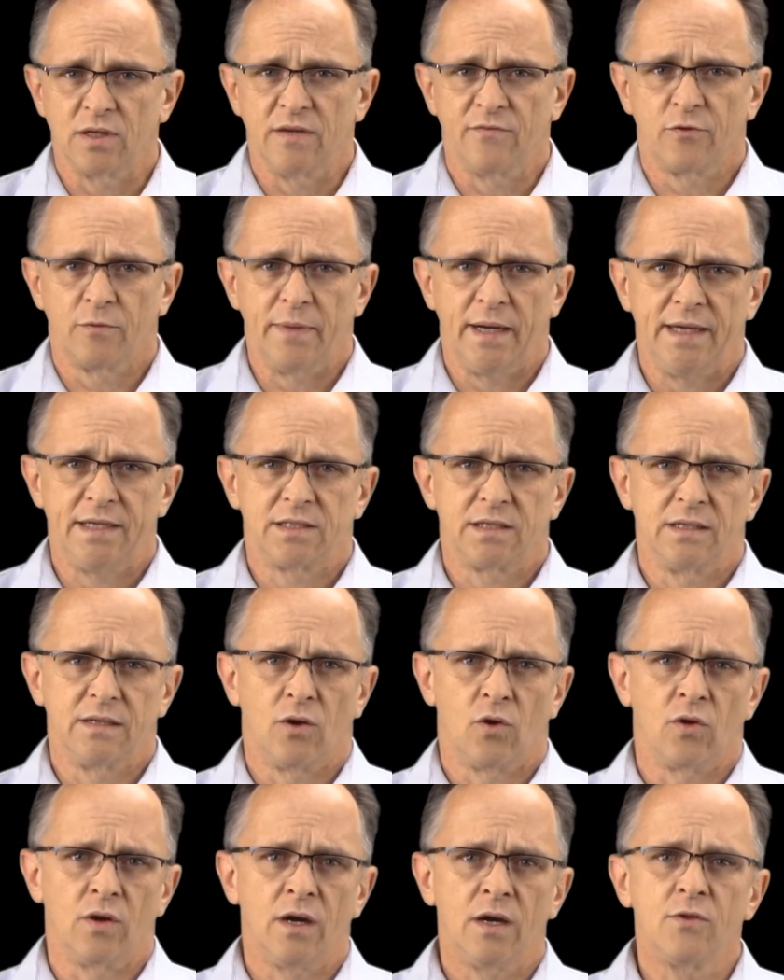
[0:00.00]
information,
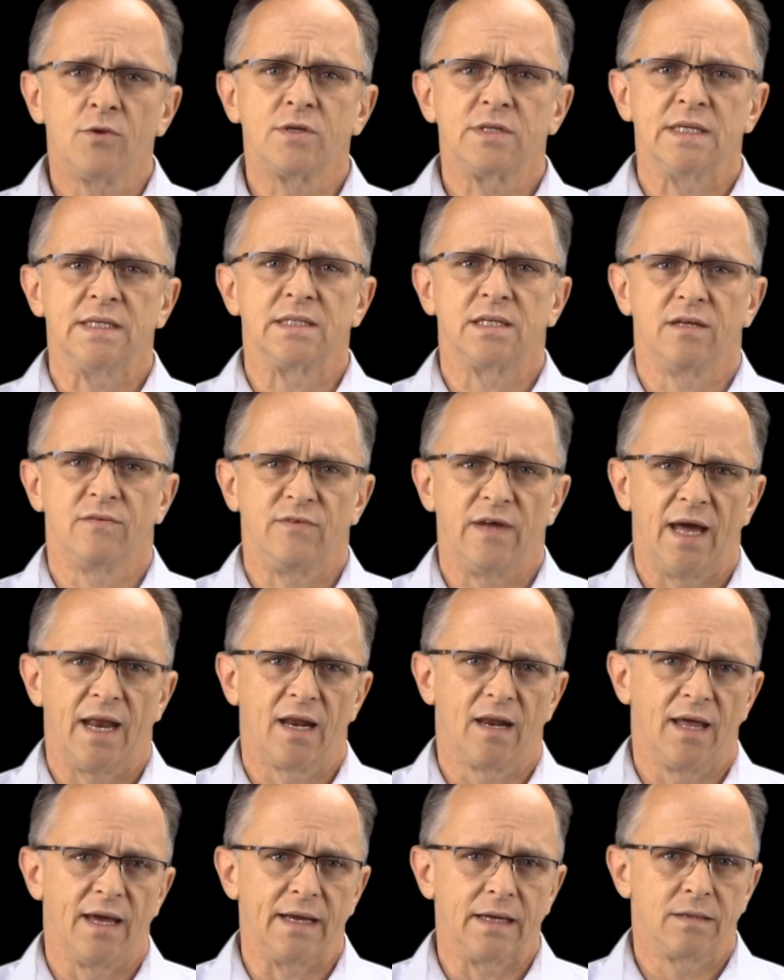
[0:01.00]
or other sensitive
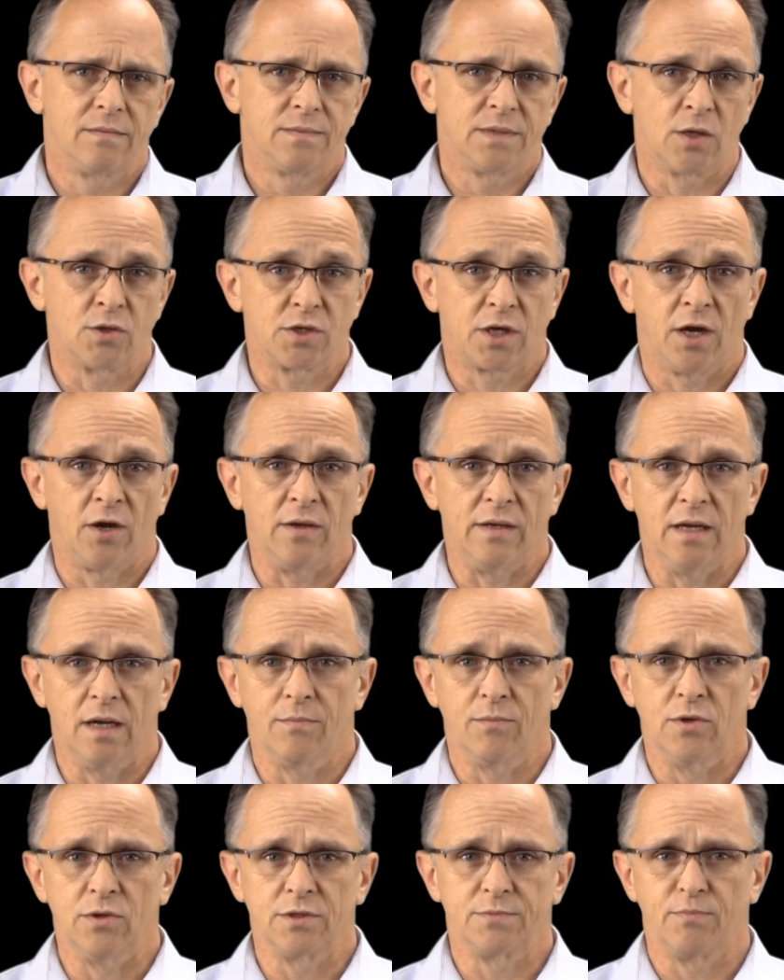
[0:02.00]
data like social security
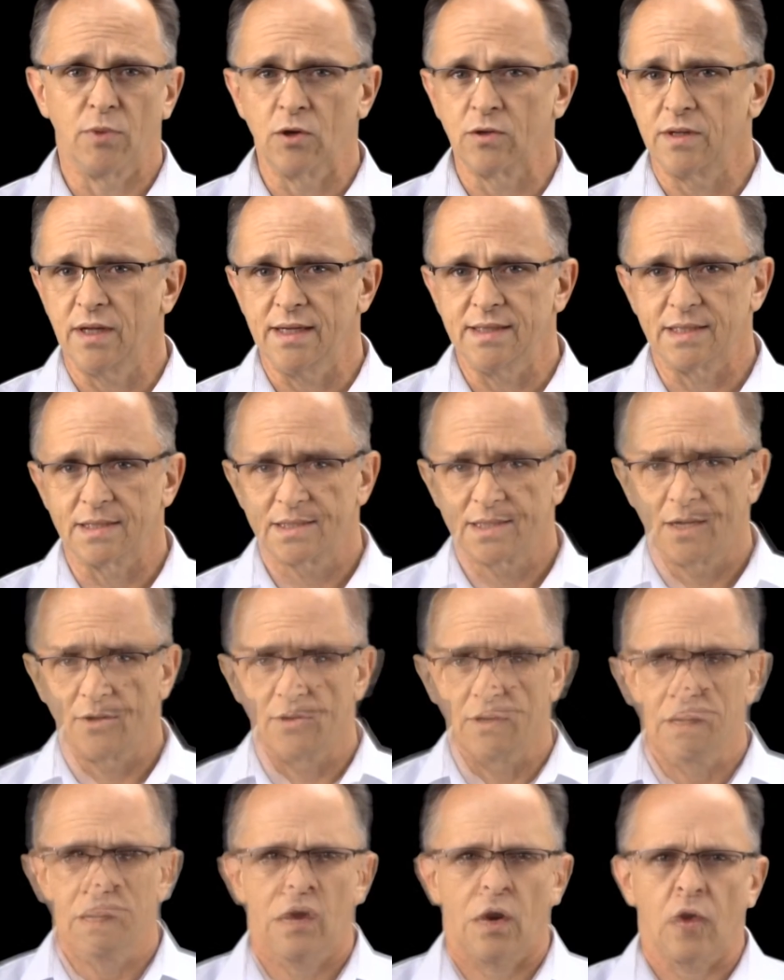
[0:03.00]
numbers, birthdays,
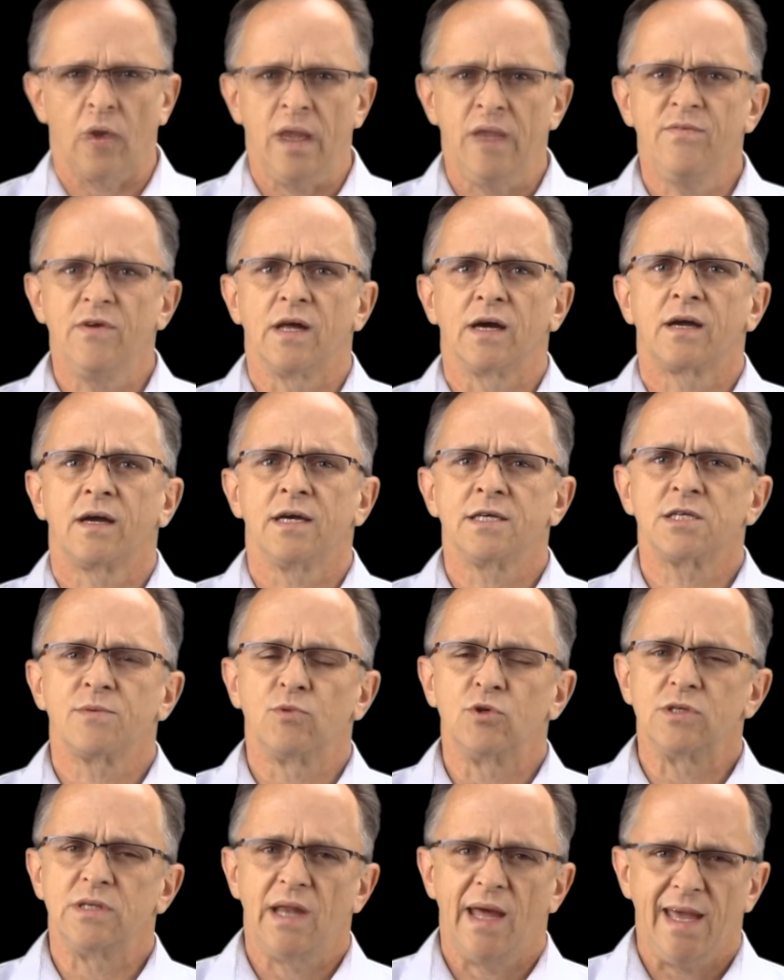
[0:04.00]
etc., or even a
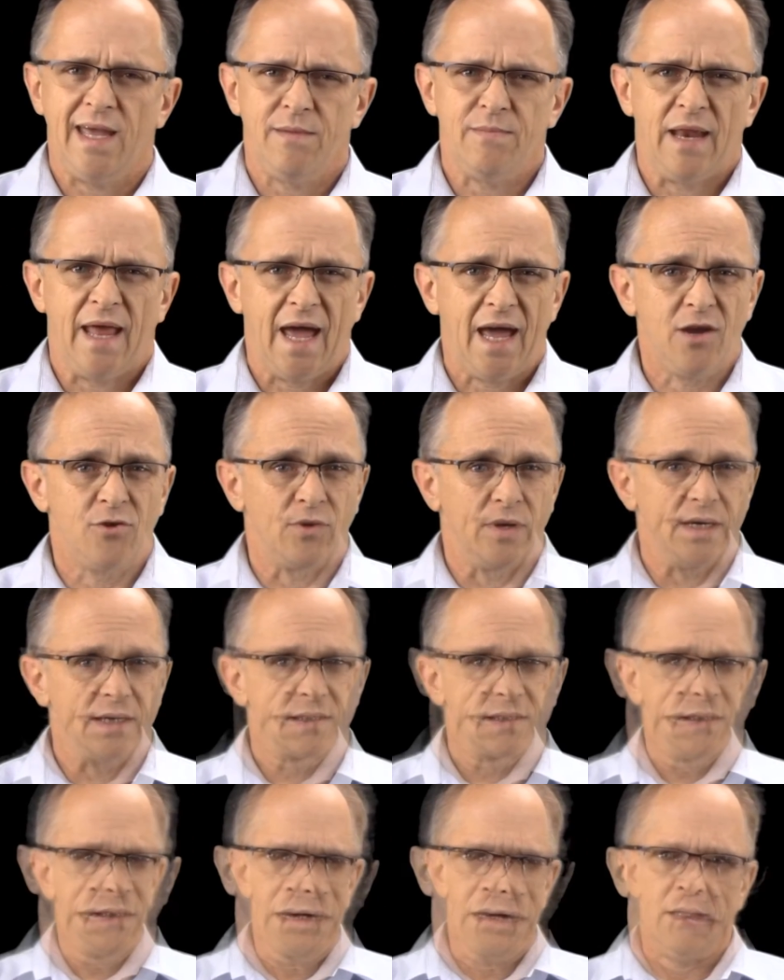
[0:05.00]
customer's name and
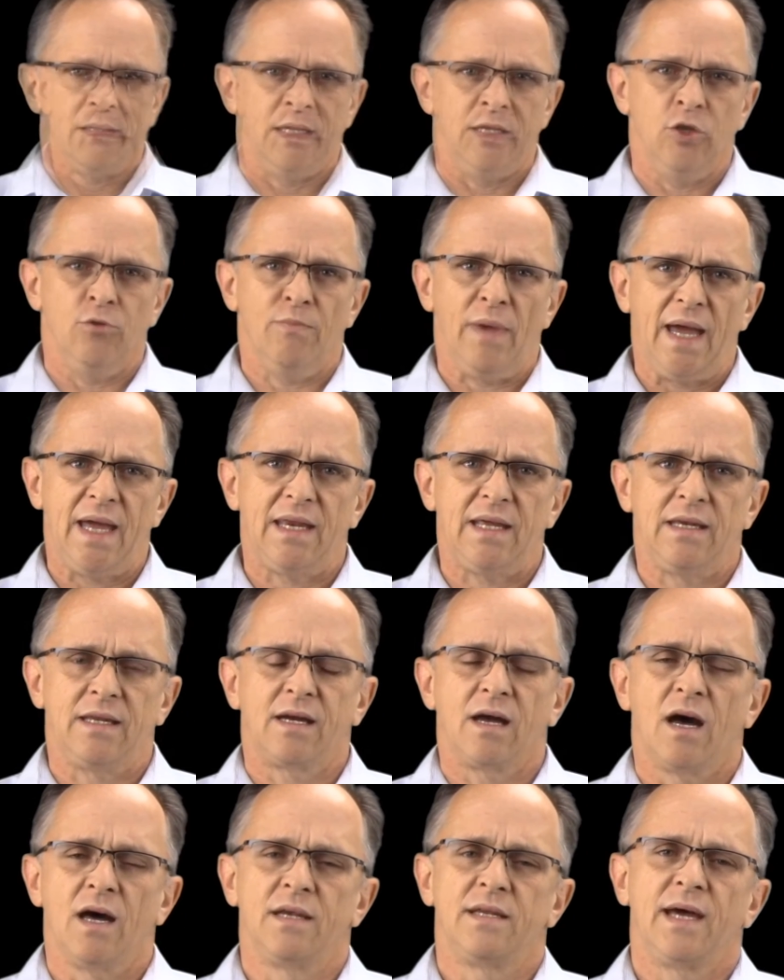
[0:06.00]
address, then you may need to
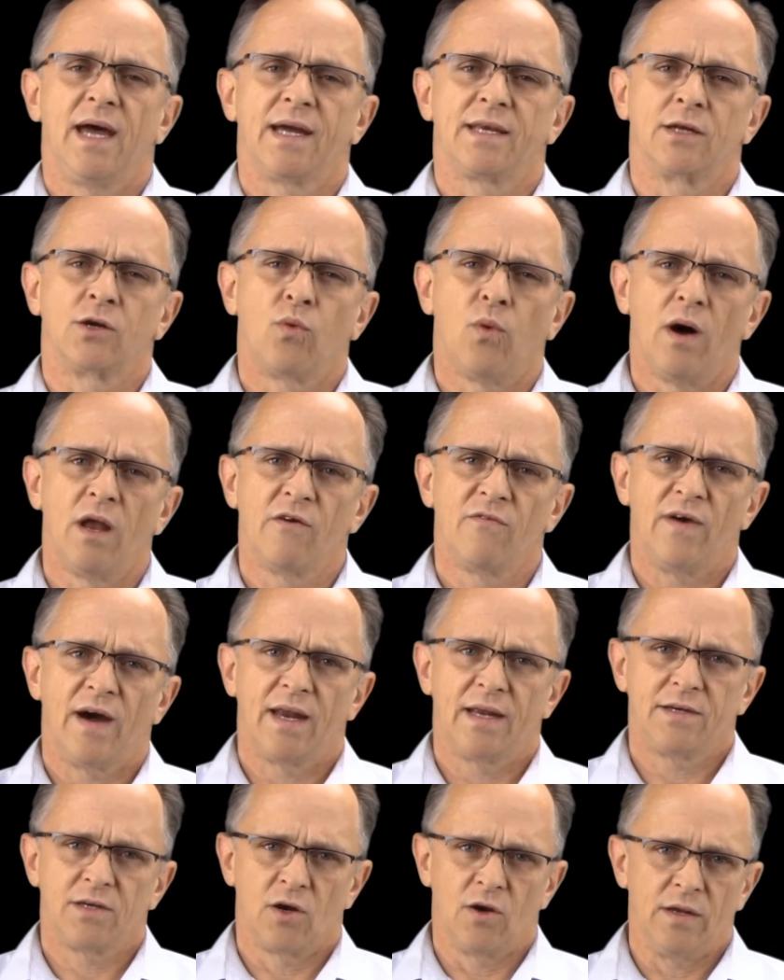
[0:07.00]
contact a
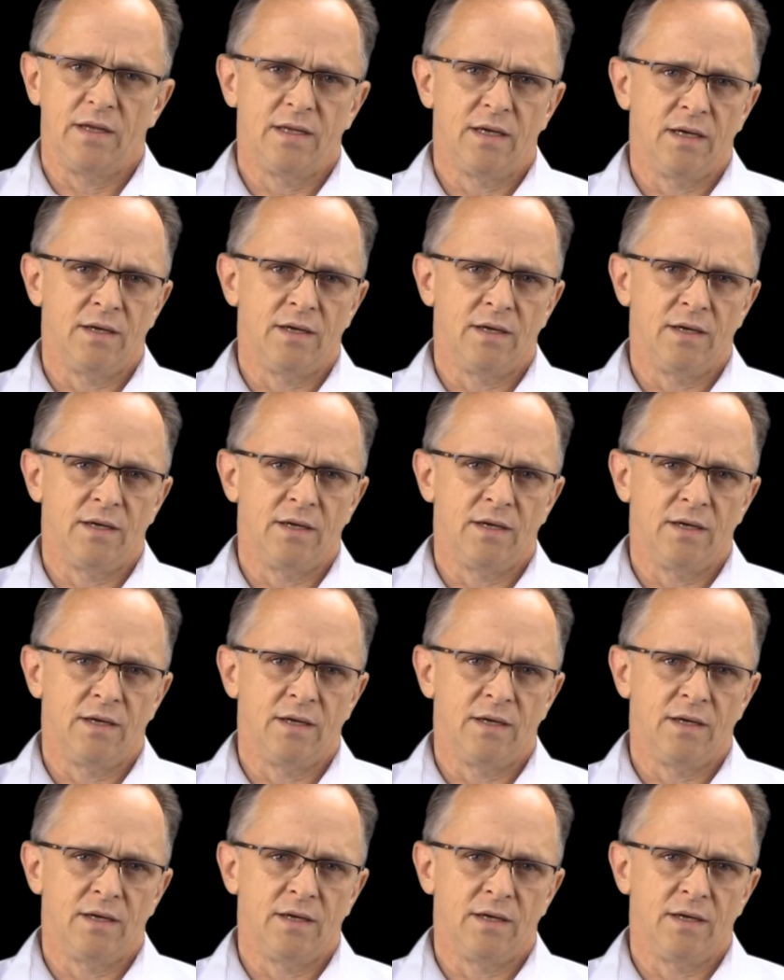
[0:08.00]
qualified attorney to